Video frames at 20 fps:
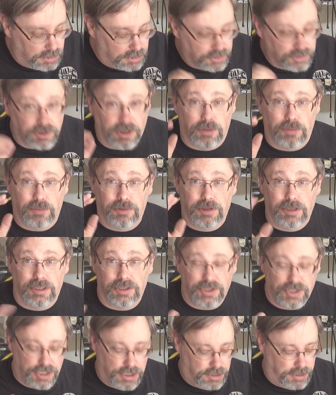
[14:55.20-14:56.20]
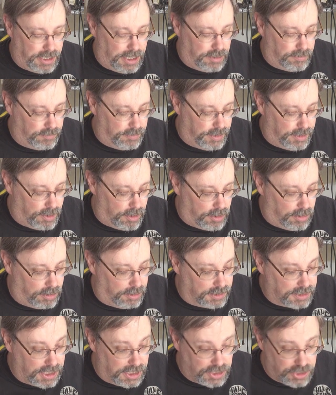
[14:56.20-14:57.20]
So I wanted to share that with y'all
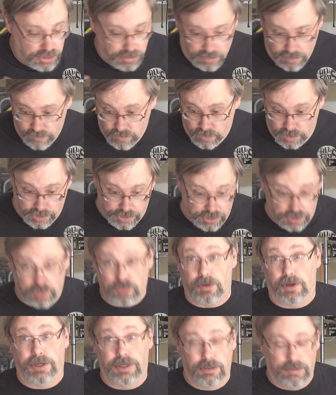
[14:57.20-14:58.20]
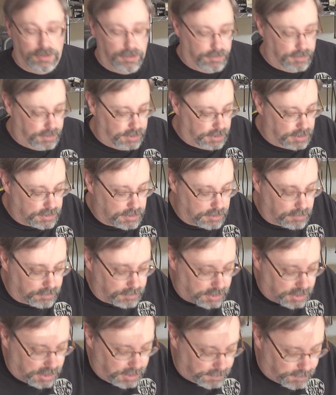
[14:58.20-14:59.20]
in case you have questions while you're doing this. So
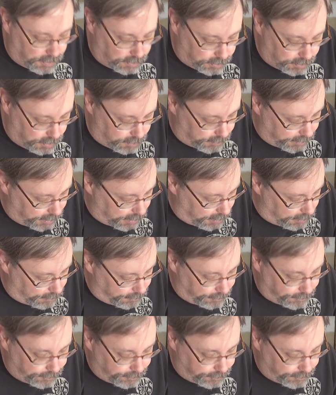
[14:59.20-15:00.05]
we'll keep on going now.